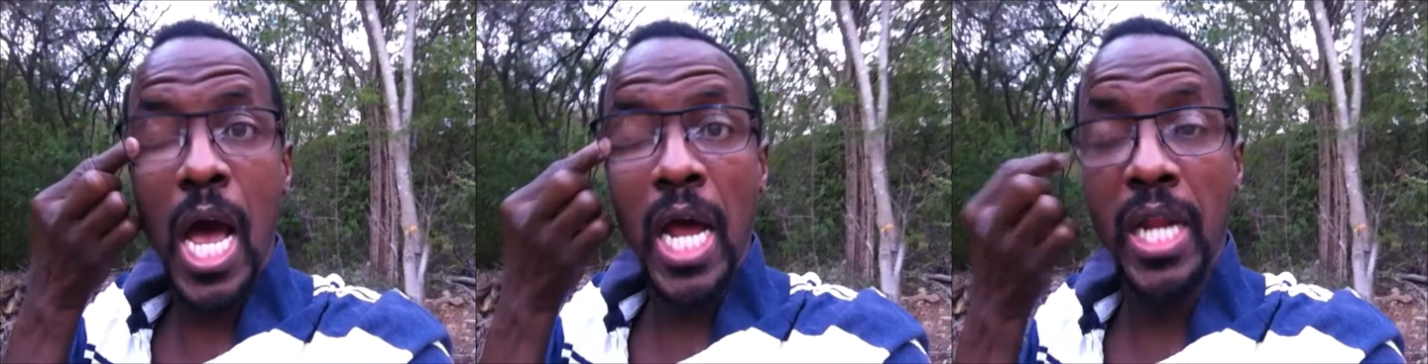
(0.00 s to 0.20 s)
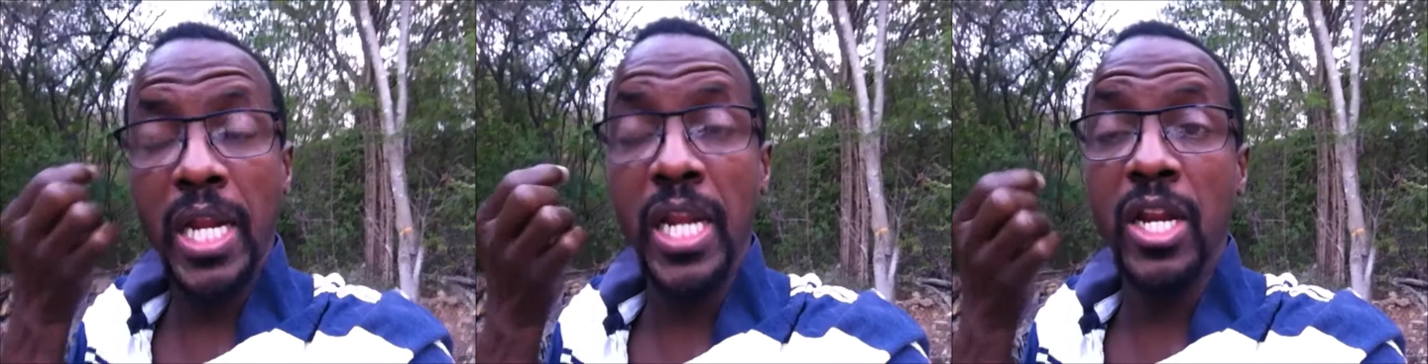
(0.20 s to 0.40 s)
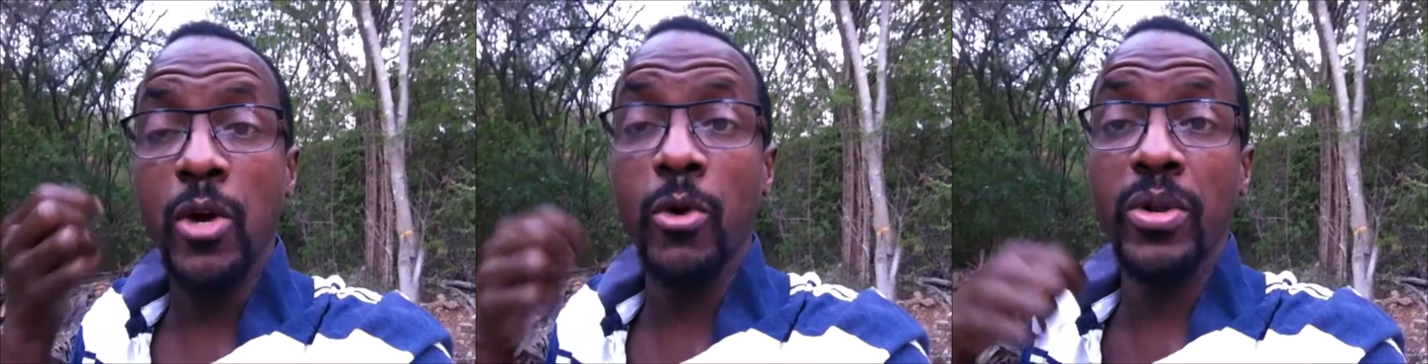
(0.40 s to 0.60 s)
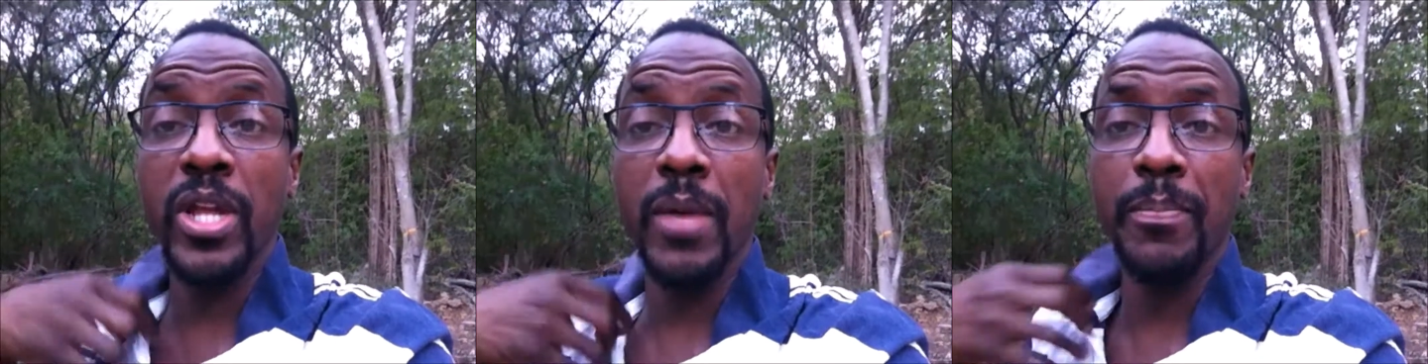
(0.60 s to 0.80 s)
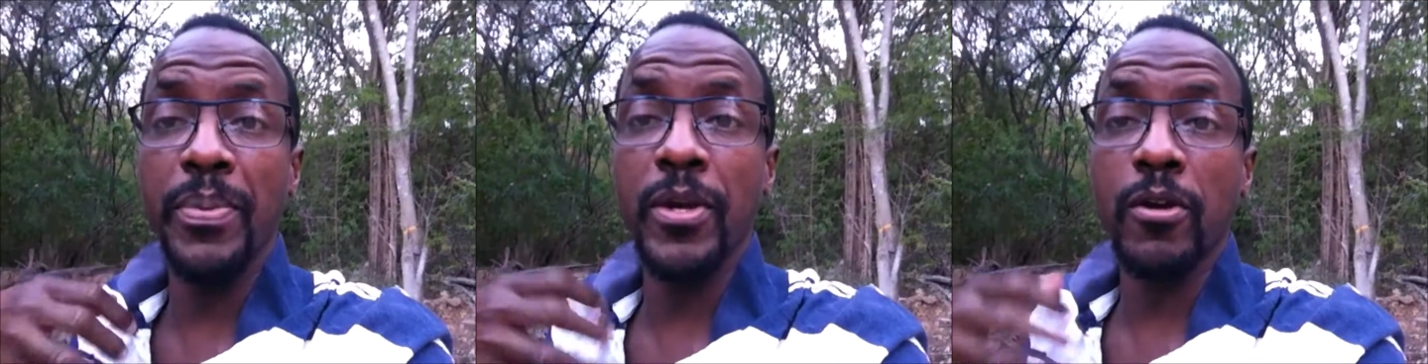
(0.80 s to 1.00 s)
and then now
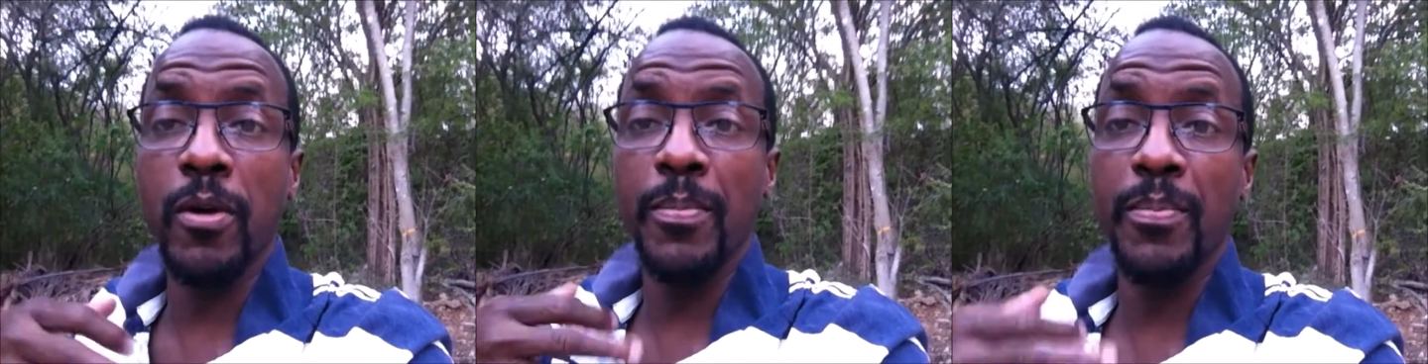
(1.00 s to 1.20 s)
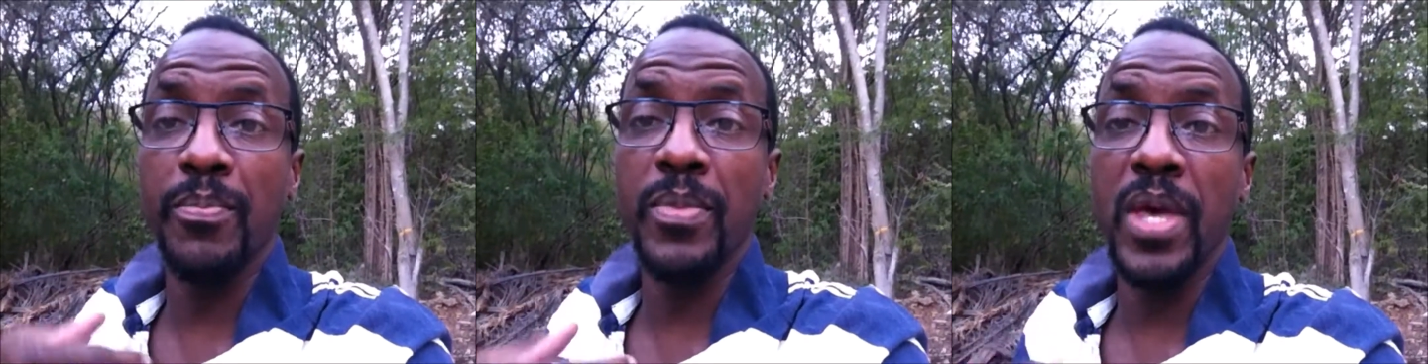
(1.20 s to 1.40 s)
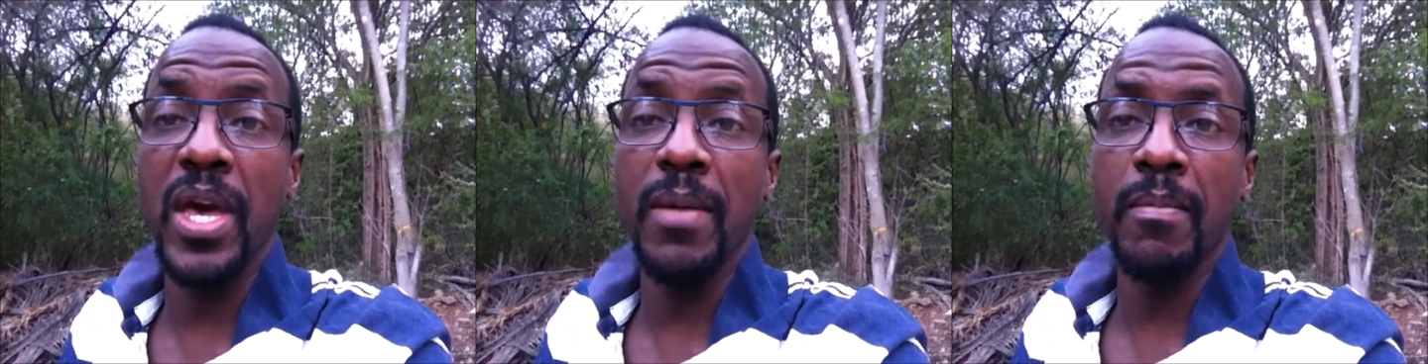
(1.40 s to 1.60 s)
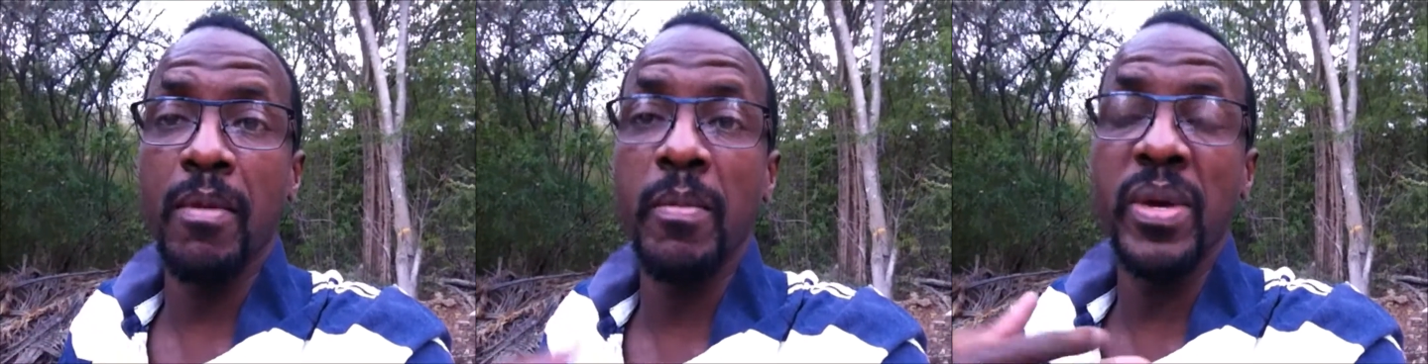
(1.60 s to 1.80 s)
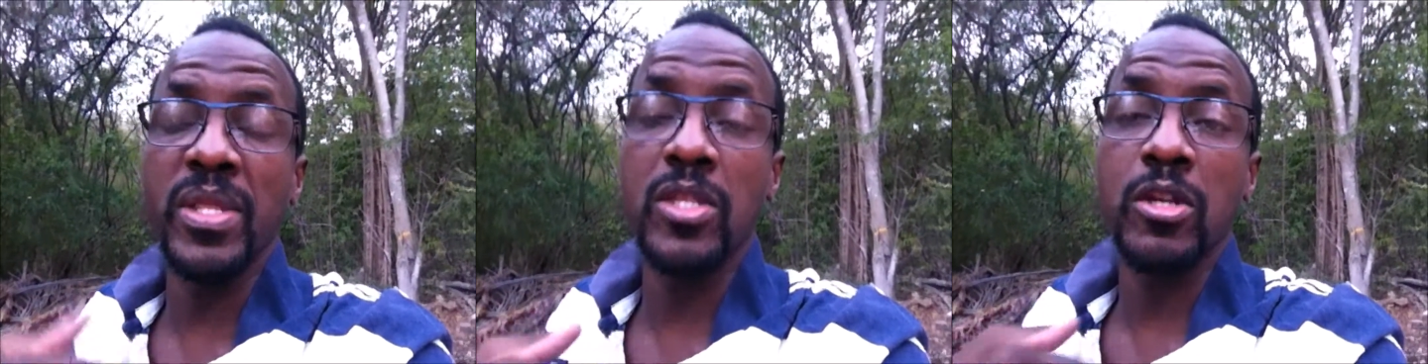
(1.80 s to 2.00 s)
they pick up the
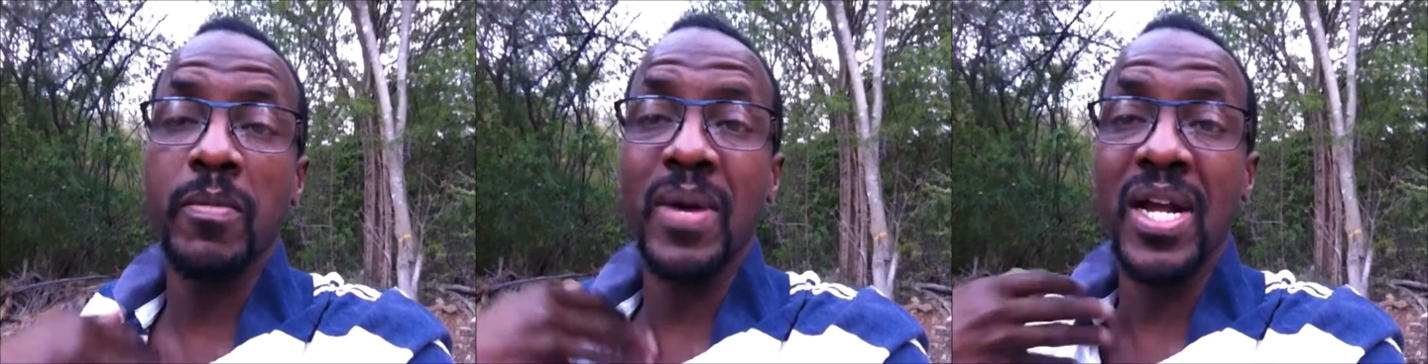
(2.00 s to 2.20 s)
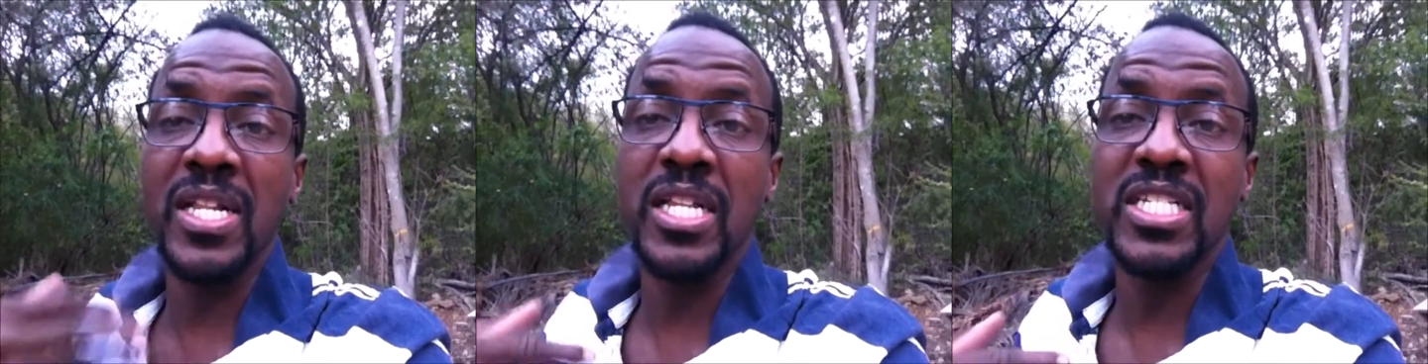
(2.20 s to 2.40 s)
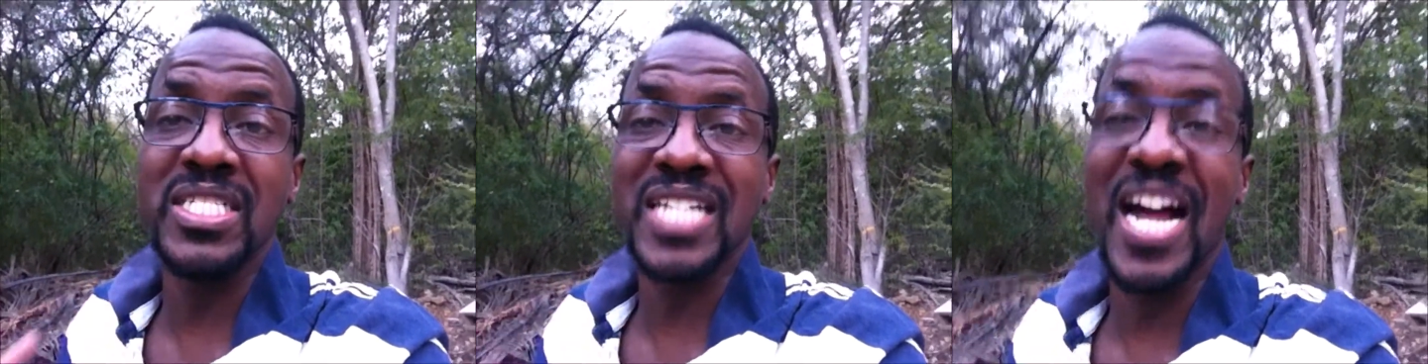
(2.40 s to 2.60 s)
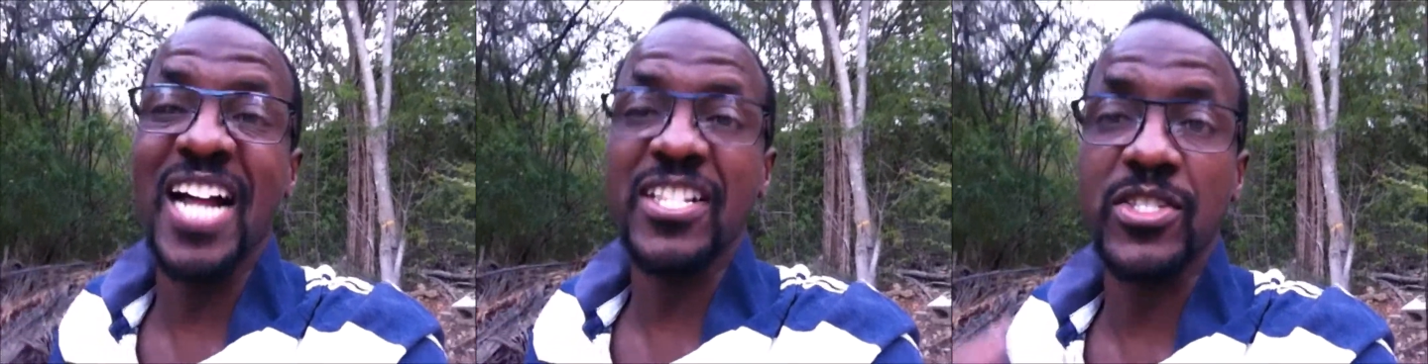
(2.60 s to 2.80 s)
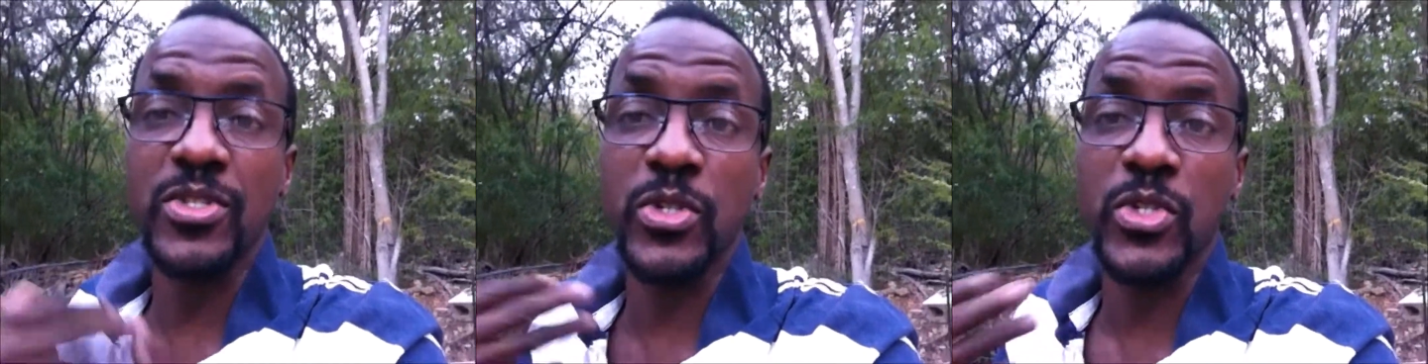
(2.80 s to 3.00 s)
momentum and they
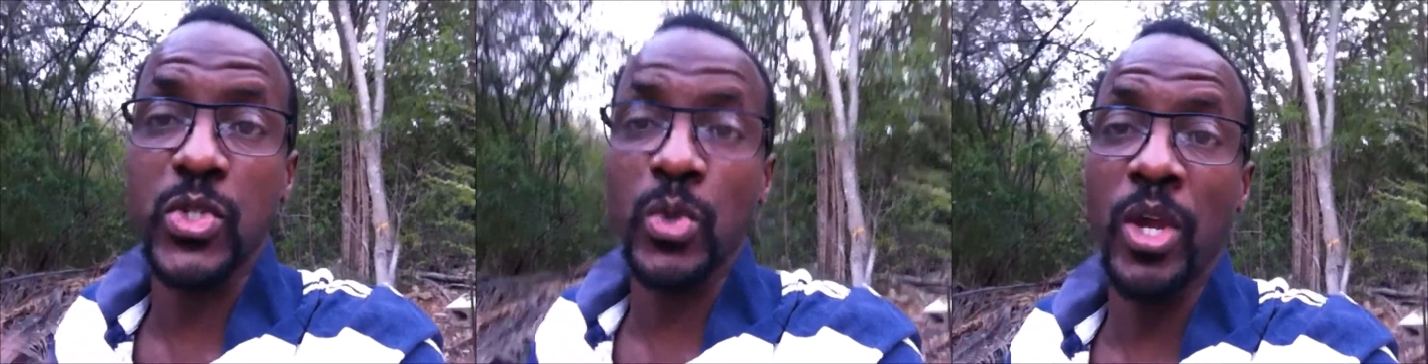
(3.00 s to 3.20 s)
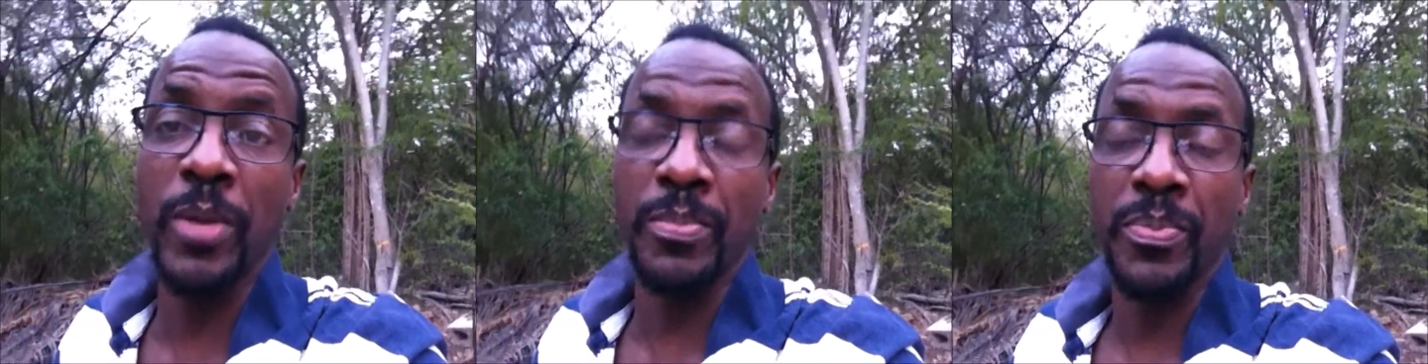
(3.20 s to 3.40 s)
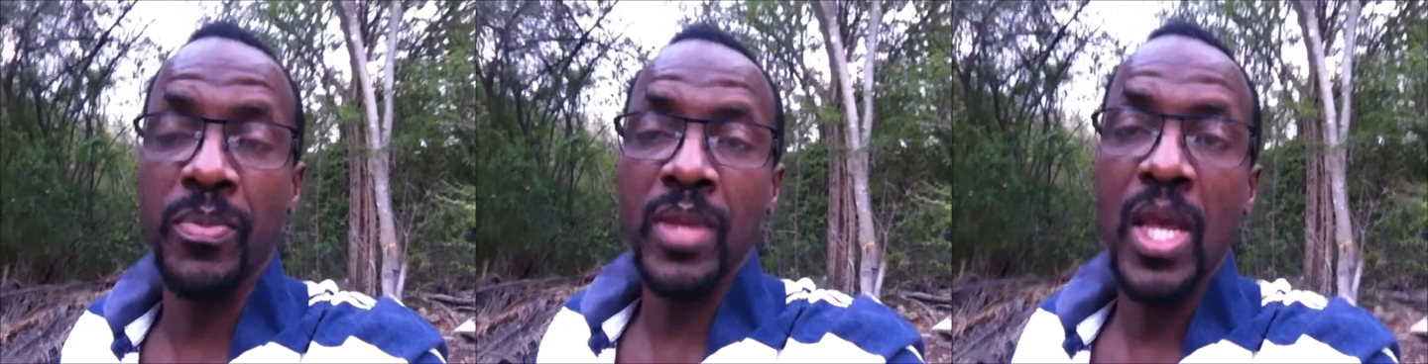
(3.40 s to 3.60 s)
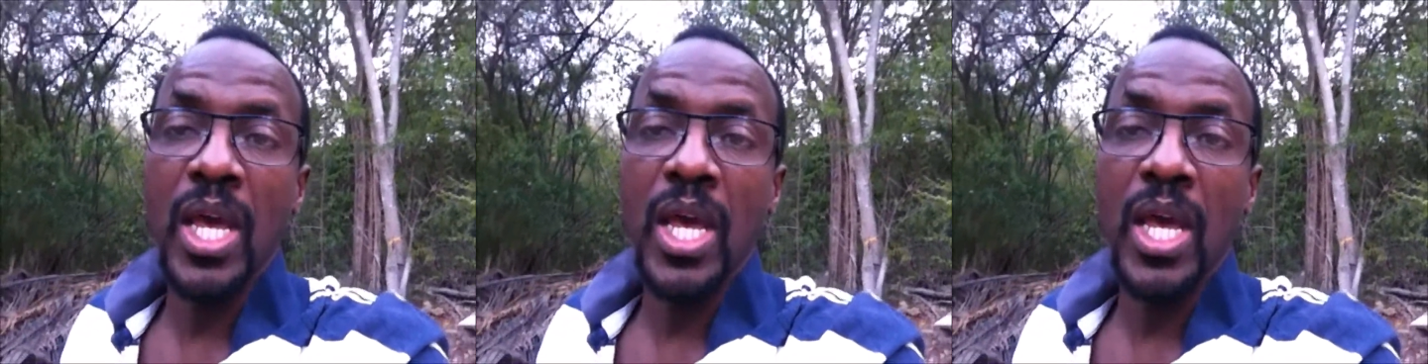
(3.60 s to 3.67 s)
start to swim.